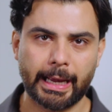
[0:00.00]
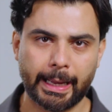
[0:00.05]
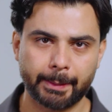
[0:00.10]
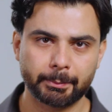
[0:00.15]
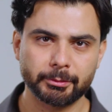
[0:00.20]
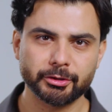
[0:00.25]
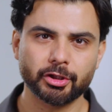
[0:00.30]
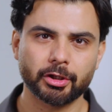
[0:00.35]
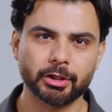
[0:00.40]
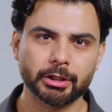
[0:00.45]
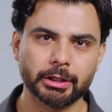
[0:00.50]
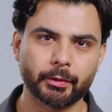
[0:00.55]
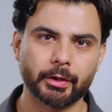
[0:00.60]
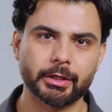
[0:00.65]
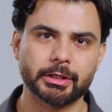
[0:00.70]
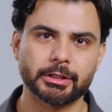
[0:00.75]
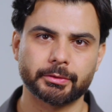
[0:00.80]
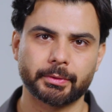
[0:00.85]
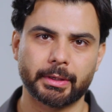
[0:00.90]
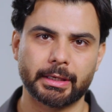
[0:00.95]
Amazon
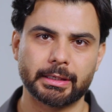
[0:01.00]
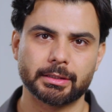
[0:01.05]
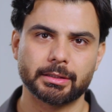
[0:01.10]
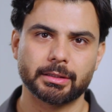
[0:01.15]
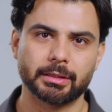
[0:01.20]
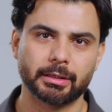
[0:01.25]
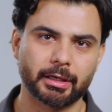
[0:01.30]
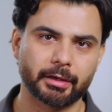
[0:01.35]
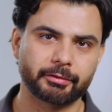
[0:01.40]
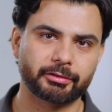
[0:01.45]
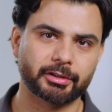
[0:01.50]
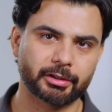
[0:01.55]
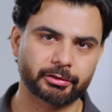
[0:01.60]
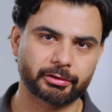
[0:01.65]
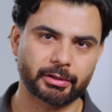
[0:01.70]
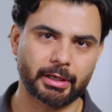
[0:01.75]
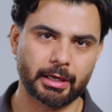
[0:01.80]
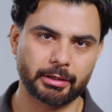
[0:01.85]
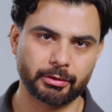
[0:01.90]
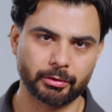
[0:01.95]
Quick Suite gives
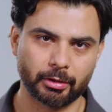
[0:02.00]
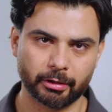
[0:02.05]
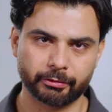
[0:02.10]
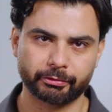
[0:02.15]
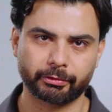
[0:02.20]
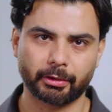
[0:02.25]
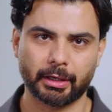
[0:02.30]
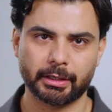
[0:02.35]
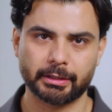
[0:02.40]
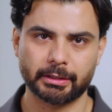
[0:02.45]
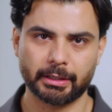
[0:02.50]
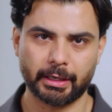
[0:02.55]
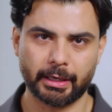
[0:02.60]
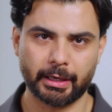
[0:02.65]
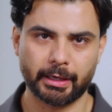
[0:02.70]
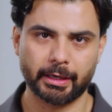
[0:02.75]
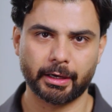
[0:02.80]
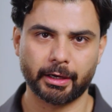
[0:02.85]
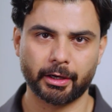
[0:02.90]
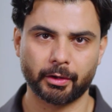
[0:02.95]
us a unified
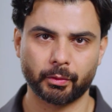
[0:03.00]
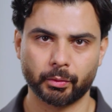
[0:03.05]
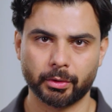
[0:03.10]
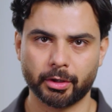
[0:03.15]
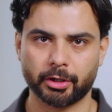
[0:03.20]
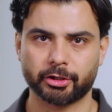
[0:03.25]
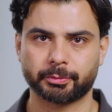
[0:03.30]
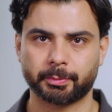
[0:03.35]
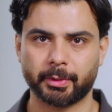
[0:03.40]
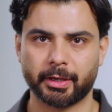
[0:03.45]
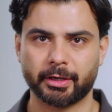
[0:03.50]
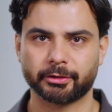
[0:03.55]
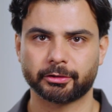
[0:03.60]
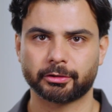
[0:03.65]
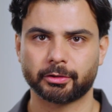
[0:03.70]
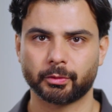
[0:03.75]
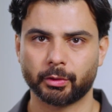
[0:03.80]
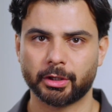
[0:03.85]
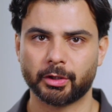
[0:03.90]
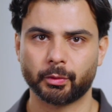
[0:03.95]
AI
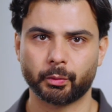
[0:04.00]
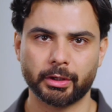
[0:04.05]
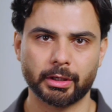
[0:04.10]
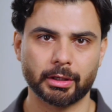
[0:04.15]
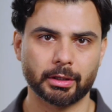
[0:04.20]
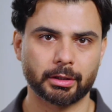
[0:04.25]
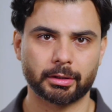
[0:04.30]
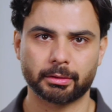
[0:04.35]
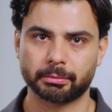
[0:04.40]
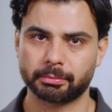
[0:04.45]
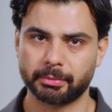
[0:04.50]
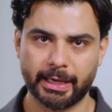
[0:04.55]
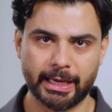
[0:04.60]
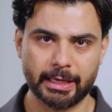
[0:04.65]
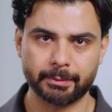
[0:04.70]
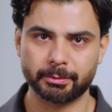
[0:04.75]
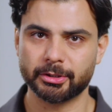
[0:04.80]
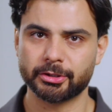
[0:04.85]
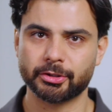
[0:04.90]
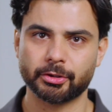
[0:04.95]
workspace where we are
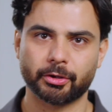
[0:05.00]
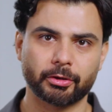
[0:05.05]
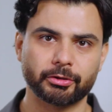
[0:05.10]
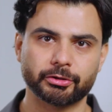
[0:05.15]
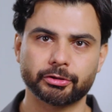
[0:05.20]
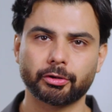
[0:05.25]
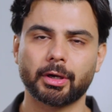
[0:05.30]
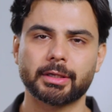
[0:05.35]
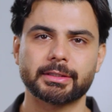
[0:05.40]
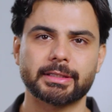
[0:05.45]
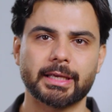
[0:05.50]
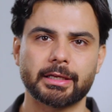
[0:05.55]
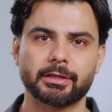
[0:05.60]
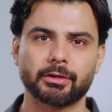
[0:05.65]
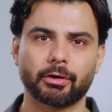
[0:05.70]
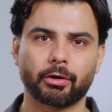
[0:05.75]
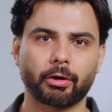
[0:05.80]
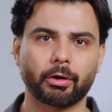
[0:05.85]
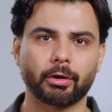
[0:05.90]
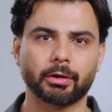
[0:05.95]
able to consolidate
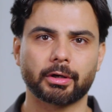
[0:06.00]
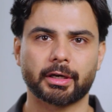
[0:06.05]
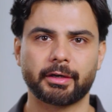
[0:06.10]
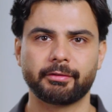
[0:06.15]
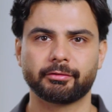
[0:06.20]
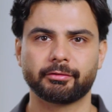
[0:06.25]
all our